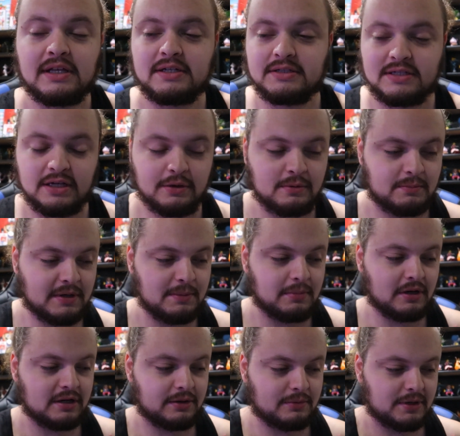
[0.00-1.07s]
That is how my
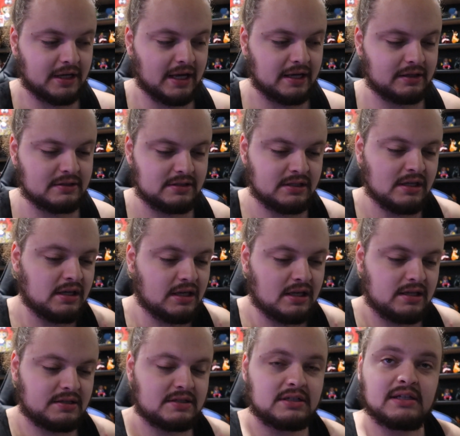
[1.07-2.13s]
body reacts.
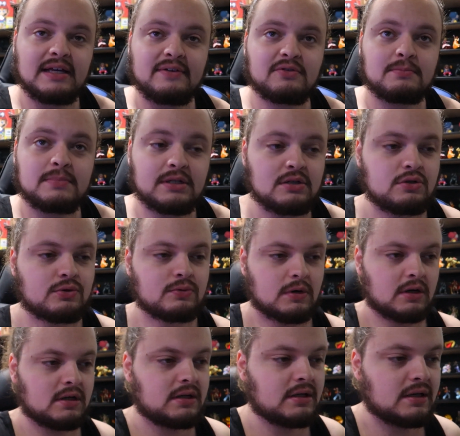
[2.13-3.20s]
Still haven't been
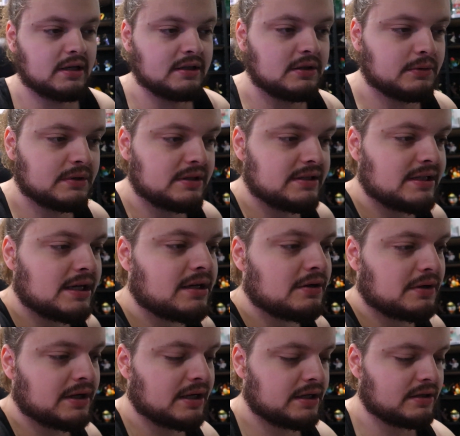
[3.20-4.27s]
drunk, and I don't
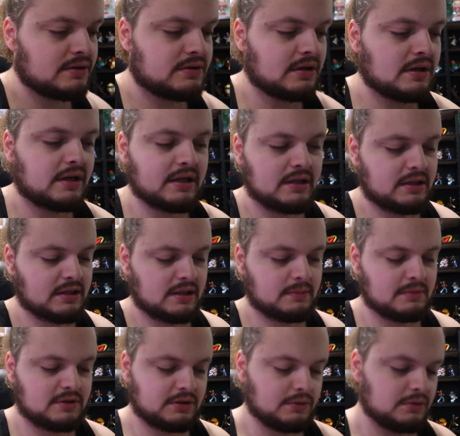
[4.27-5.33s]
intend on getting drunk
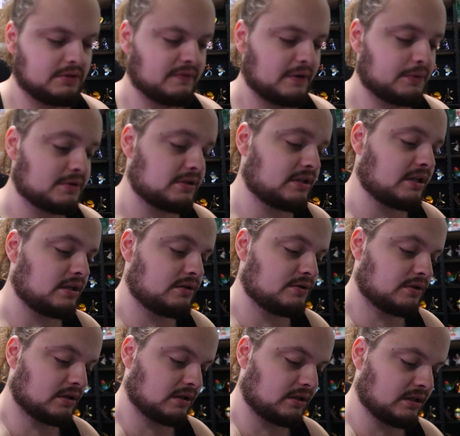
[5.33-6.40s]
anytime soon. If I was gonna get
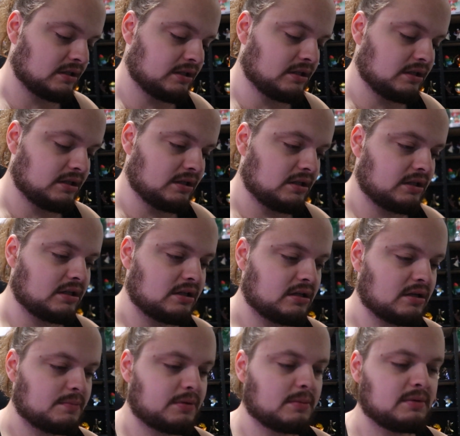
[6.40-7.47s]
drunk,
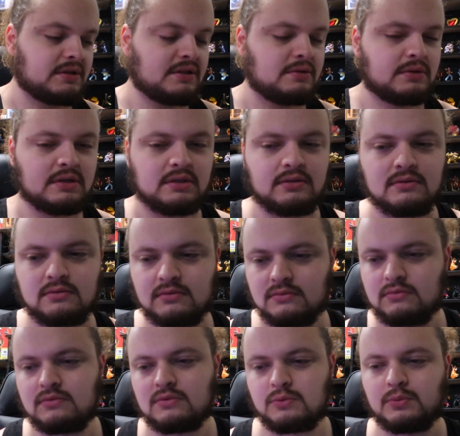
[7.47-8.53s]
I'd probably do it
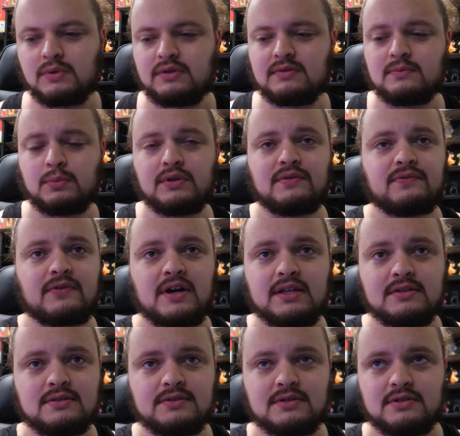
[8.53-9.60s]
with with
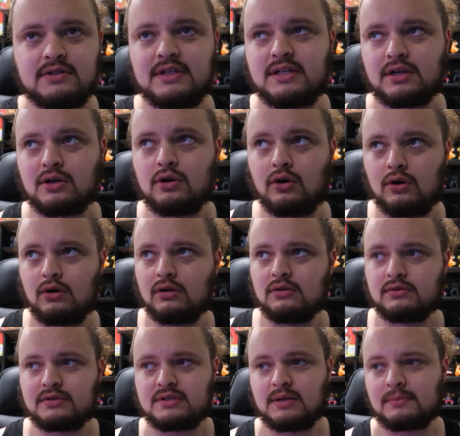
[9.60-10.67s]
friends or in a
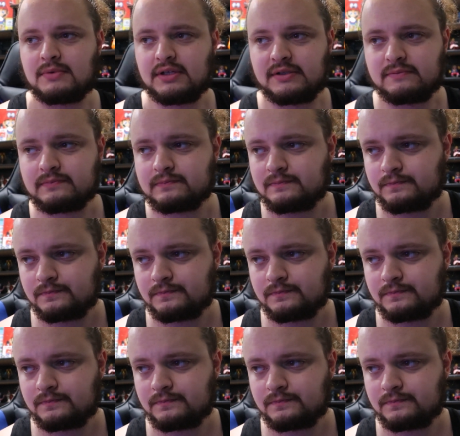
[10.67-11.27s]
call or something.